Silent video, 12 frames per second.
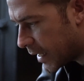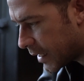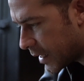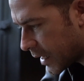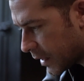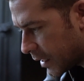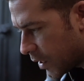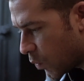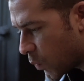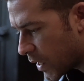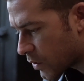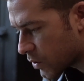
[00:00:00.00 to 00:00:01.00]
I think it
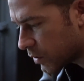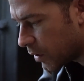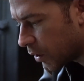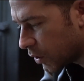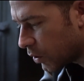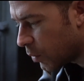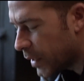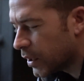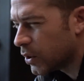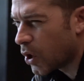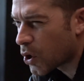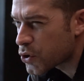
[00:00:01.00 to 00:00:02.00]
wears a little bit
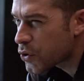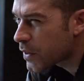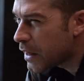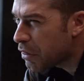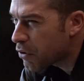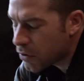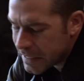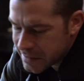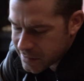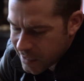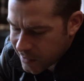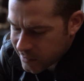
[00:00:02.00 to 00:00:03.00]
larger than
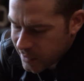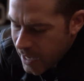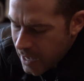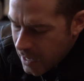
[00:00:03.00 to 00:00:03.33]
36.